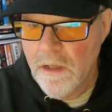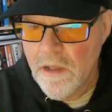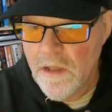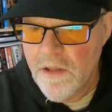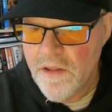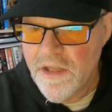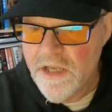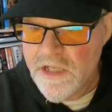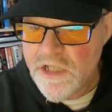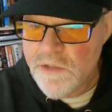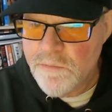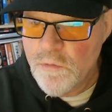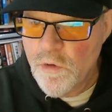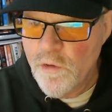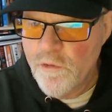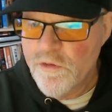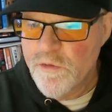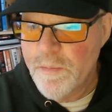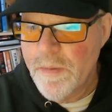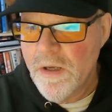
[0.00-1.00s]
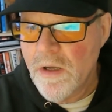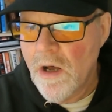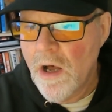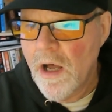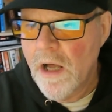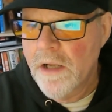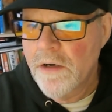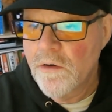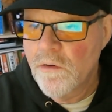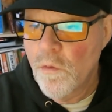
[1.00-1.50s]
This moves
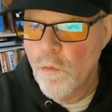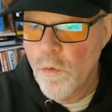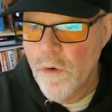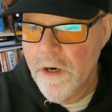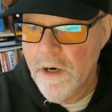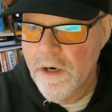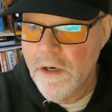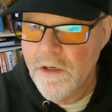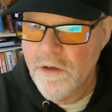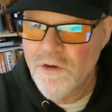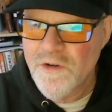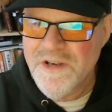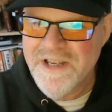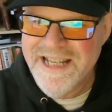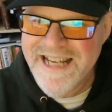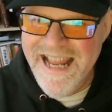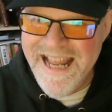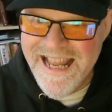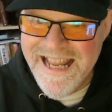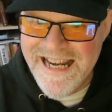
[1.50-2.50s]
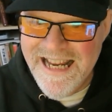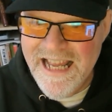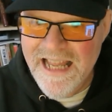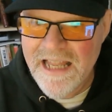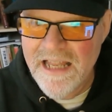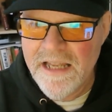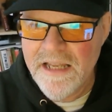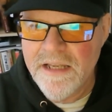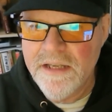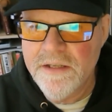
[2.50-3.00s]
beyond where your data
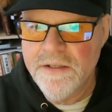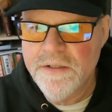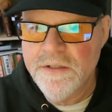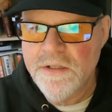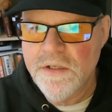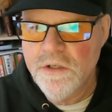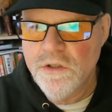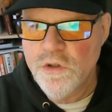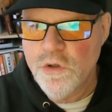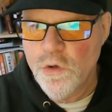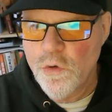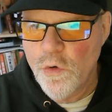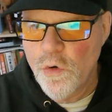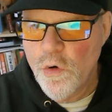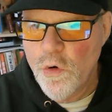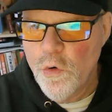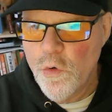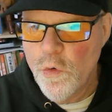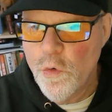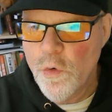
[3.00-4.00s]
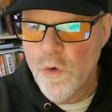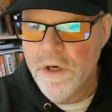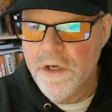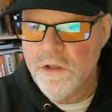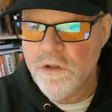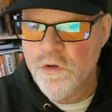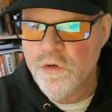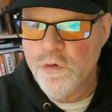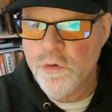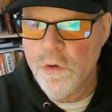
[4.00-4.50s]
is to who
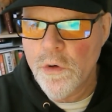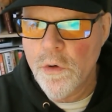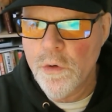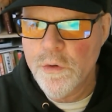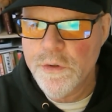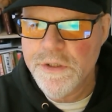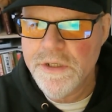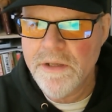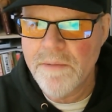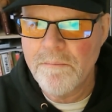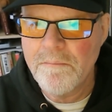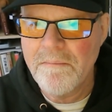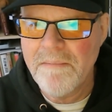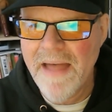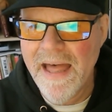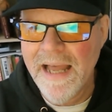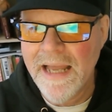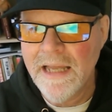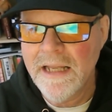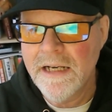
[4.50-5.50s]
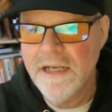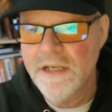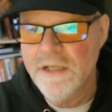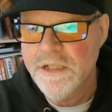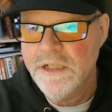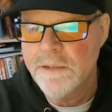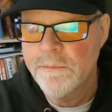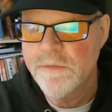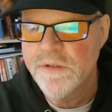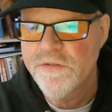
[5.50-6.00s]
controls the
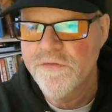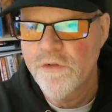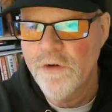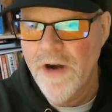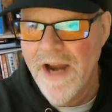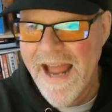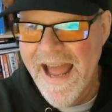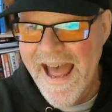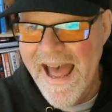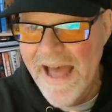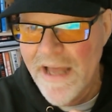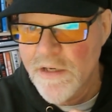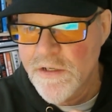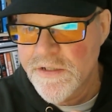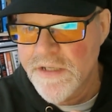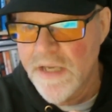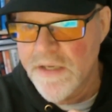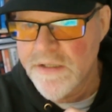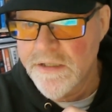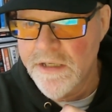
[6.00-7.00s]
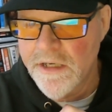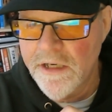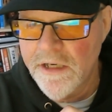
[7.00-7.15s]
mechanisms for accessing